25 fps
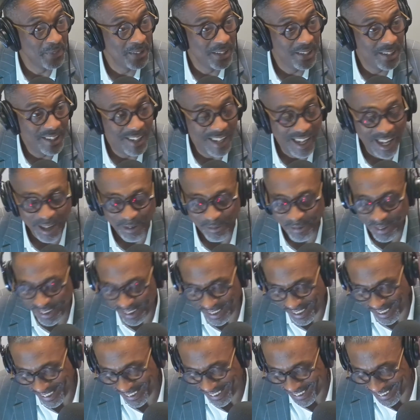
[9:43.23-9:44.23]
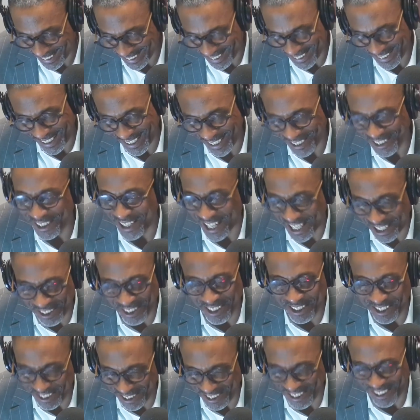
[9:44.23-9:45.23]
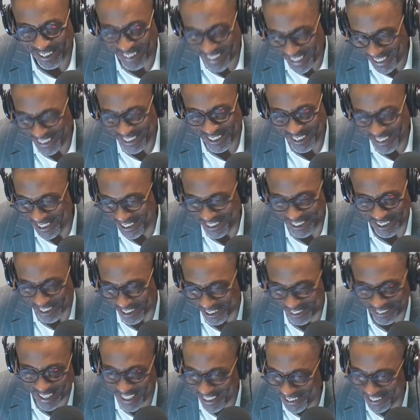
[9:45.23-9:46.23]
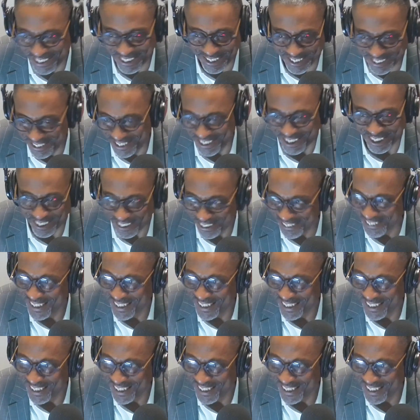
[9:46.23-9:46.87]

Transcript: Oh, and Thomas yeah, Penny. Yeah, that's I know, my I know buddy. You know, I know you know. I know you know.